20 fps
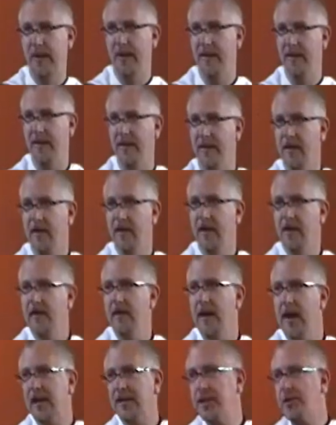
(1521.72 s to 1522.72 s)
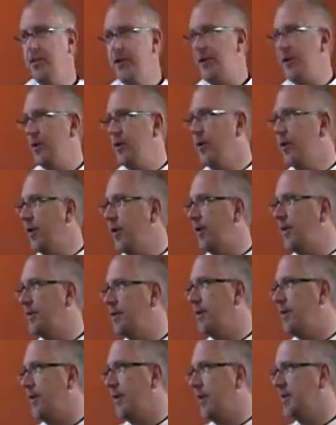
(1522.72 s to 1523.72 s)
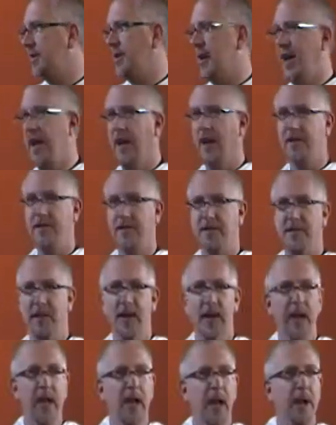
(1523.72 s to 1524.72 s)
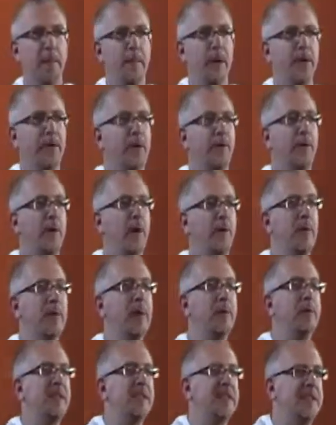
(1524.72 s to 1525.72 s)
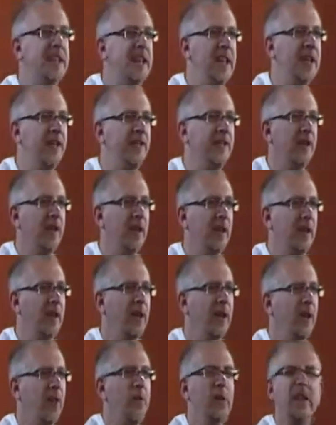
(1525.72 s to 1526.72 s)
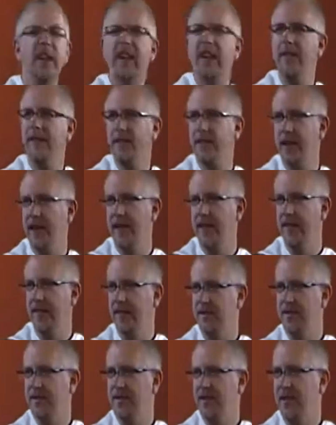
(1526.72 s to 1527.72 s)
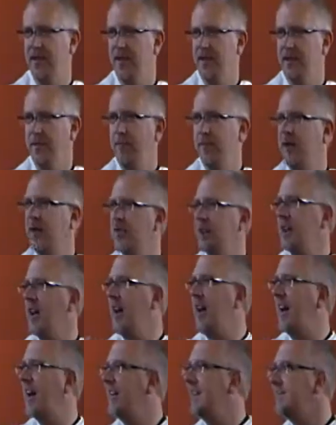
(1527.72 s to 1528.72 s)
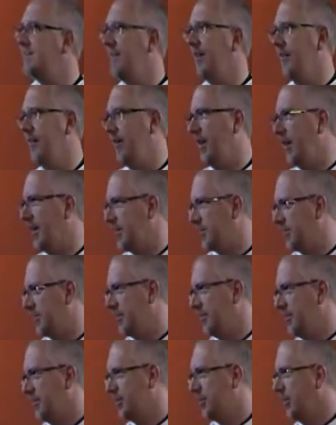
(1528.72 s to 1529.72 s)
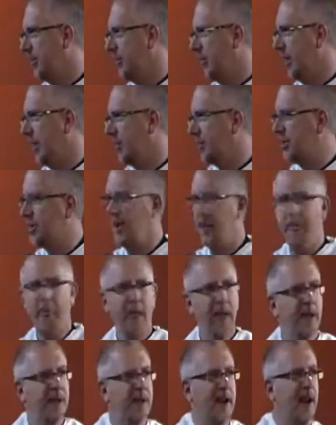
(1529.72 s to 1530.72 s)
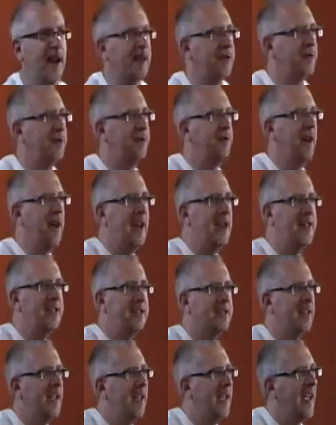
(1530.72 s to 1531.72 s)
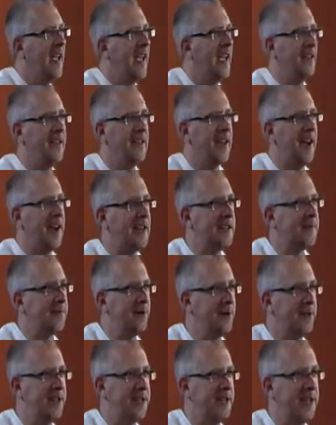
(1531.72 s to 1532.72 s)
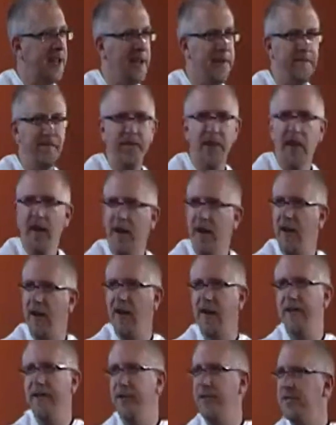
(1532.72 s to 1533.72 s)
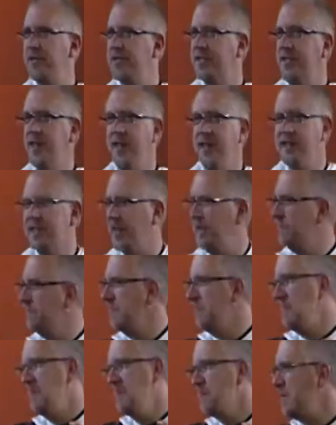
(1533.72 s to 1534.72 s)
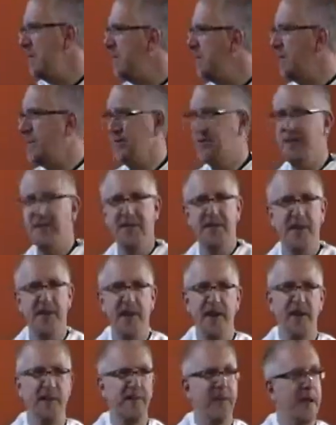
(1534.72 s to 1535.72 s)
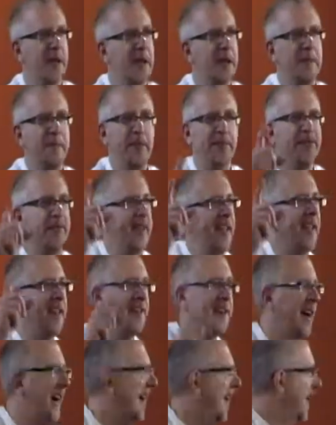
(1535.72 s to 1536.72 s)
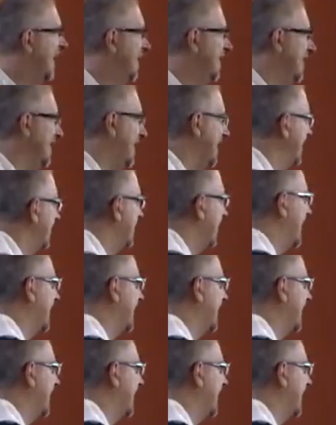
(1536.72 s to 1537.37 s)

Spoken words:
more. Not that we can hoard it to ourselves, but that what we receive, we give to others. Because God has given us so much. God's grace and God's mercy. All of those things that we don't deserve, but thank God,